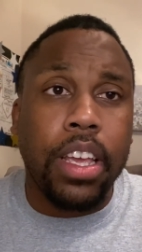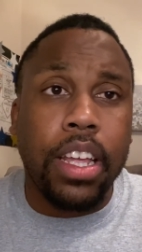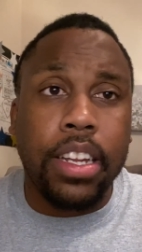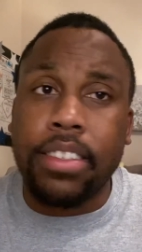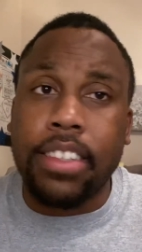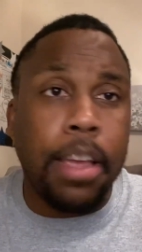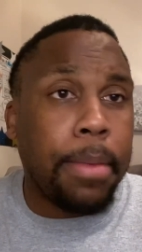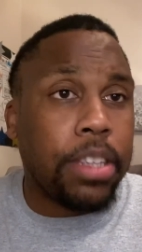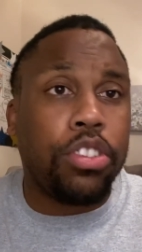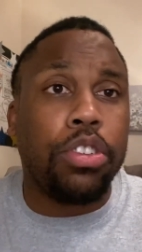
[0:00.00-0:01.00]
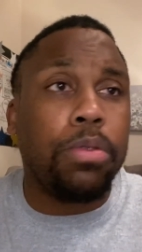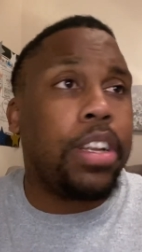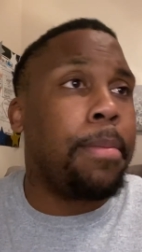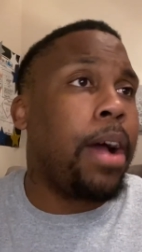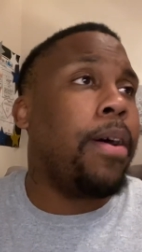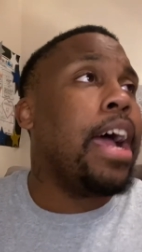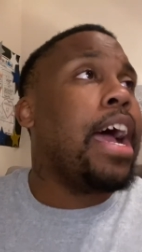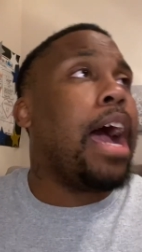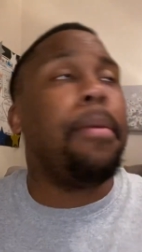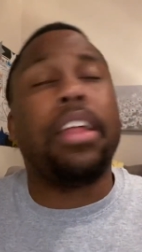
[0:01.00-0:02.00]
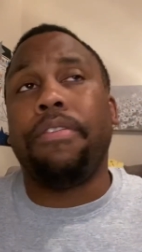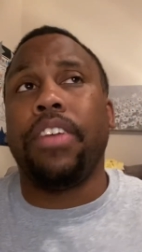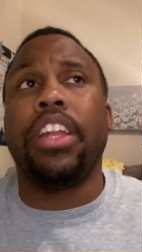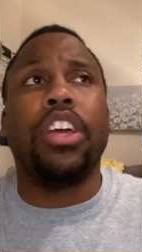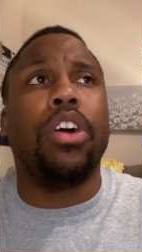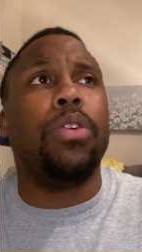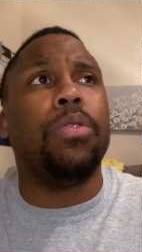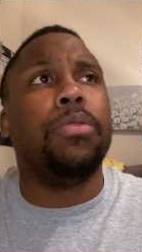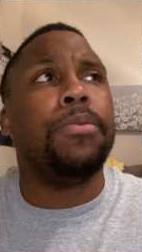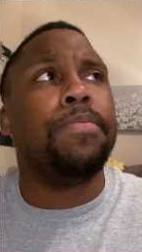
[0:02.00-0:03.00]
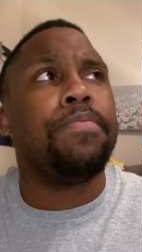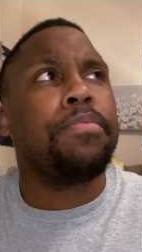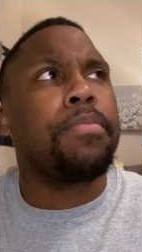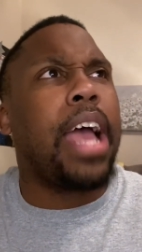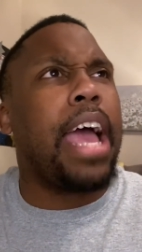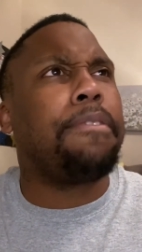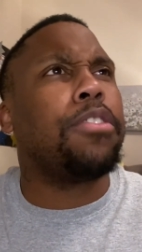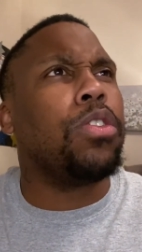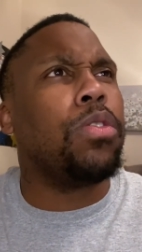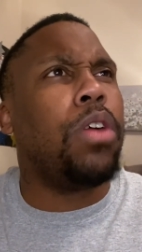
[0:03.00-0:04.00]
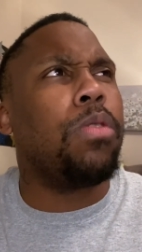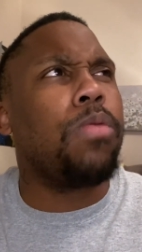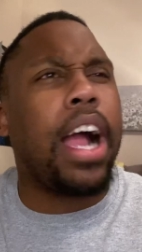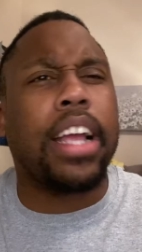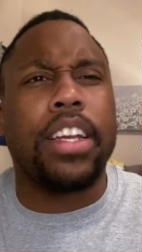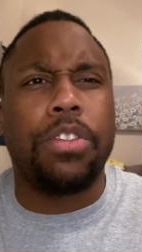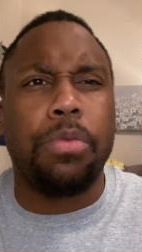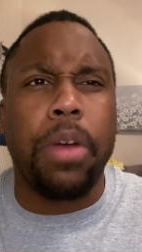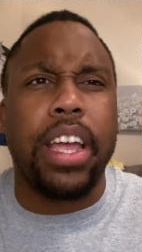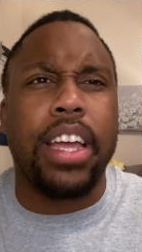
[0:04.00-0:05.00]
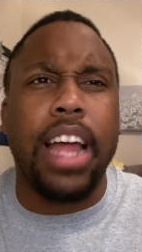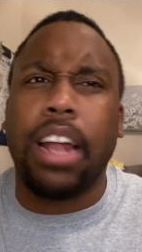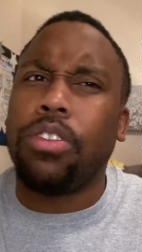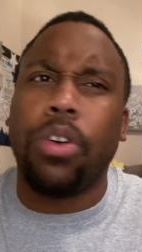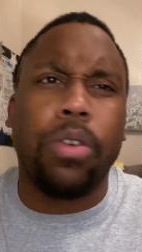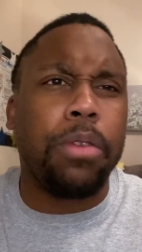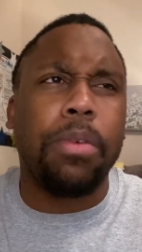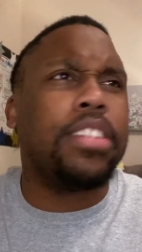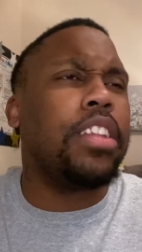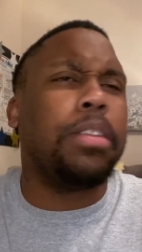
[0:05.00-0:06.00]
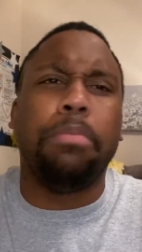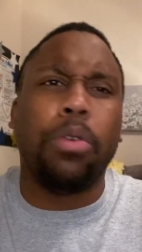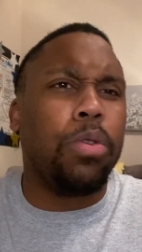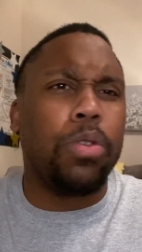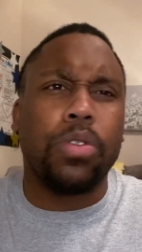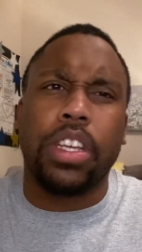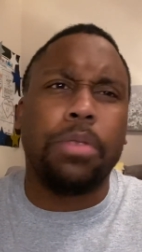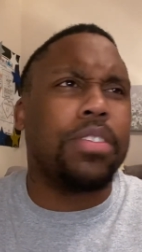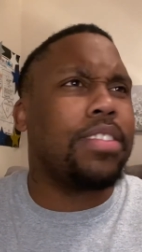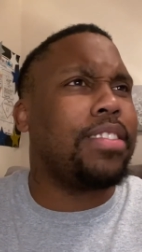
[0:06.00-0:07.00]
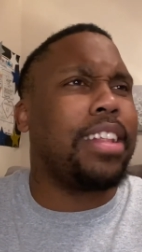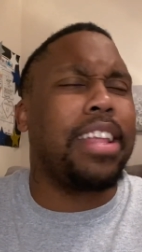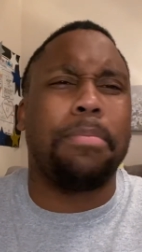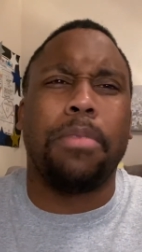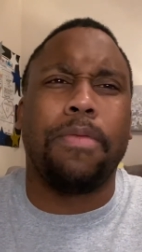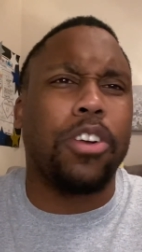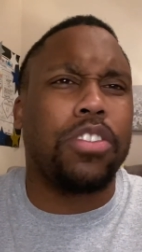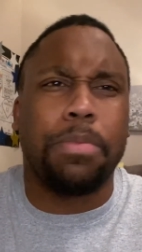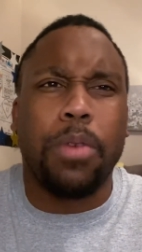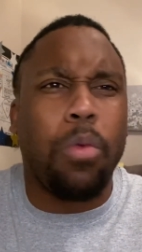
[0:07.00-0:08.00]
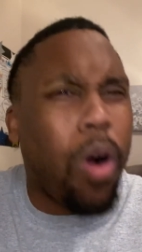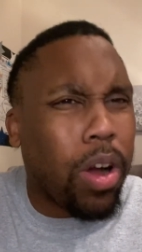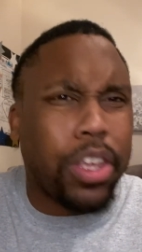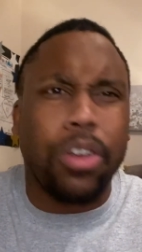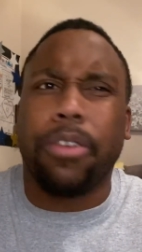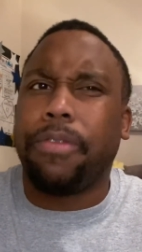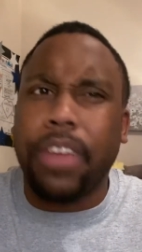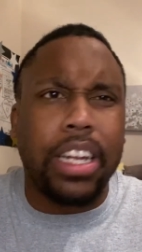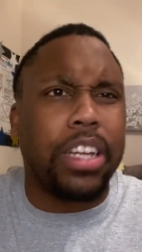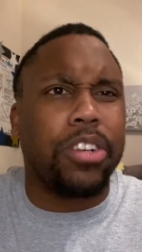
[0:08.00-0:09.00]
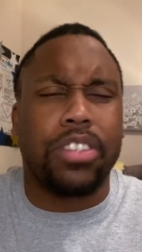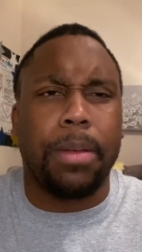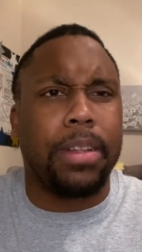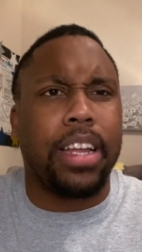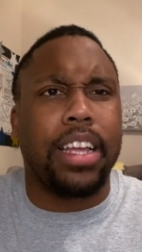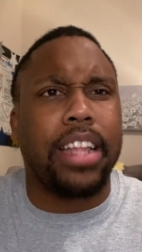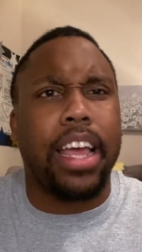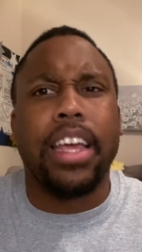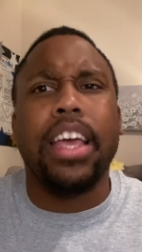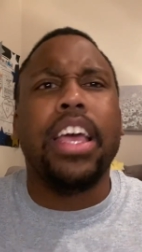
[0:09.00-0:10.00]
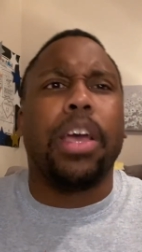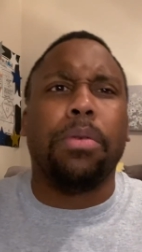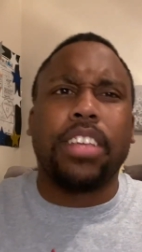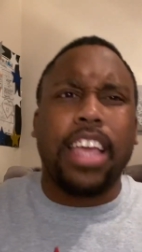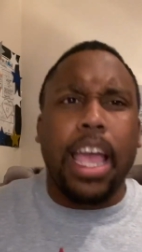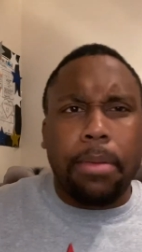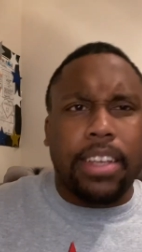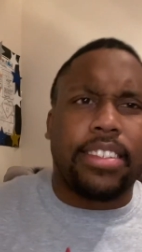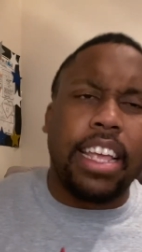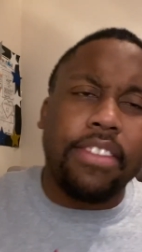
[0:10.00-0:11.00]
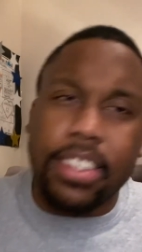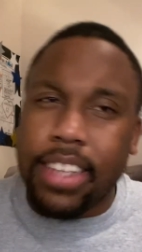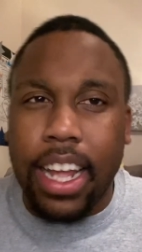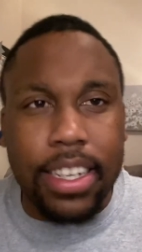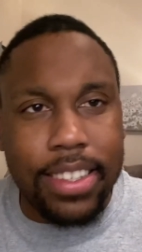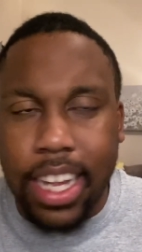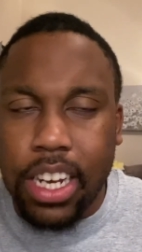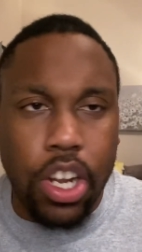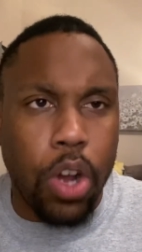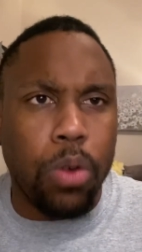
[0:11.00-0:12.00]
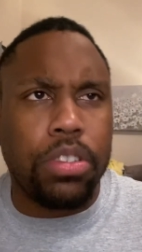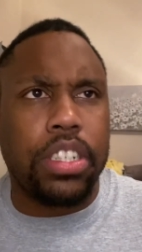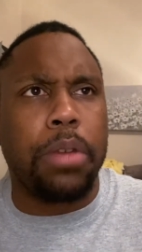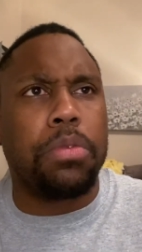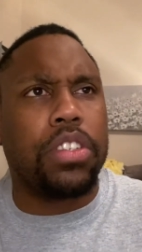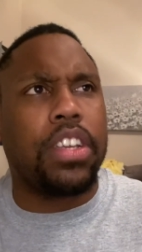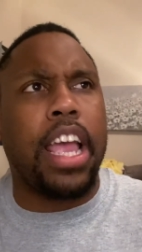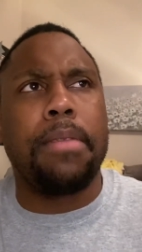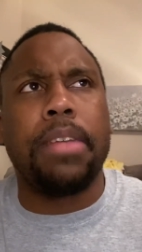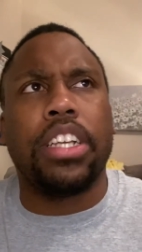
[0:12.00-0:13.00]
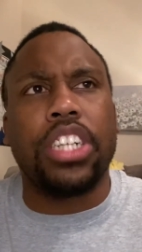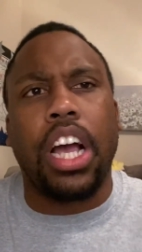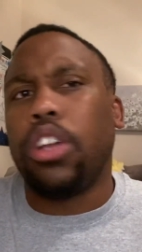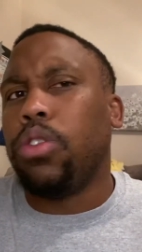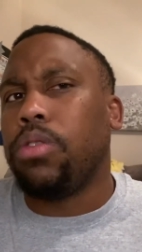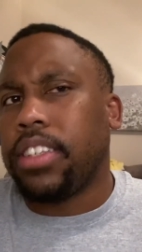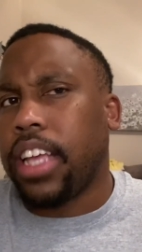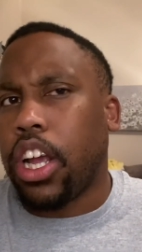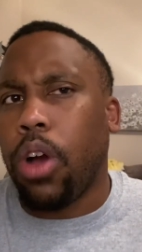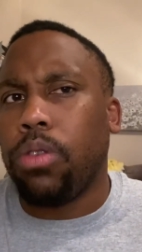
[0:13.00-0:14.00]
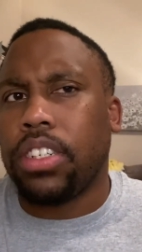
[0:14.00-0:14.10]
This team has tuned him out. I made a video after a Rockets win. I don't know. It wasn't the Bulls. It was, I think, versus Milwaukee or Philly or something like that. It was a game that Stephen Silas didn't coach. It was a game that John Lucas had coached.